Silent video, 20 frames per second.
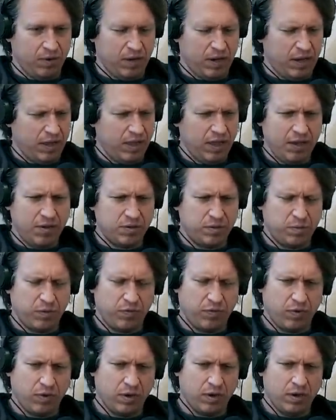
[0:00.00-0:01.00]
I think it was
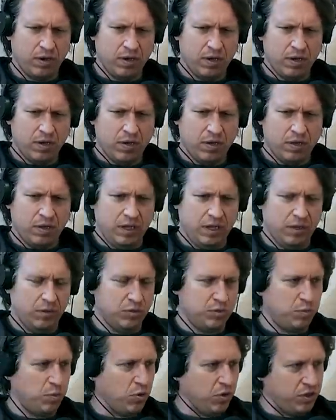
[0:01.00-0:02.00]
before Leela
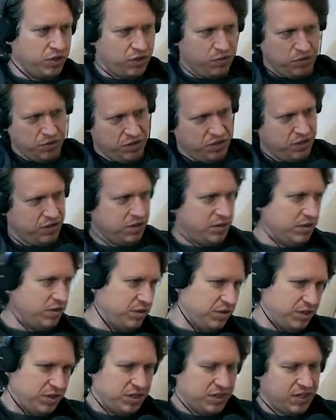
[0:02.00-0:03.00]
was born, so it was
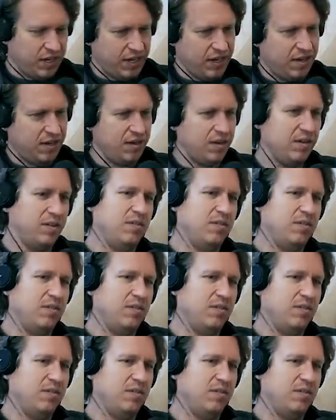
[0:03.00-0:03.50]
just like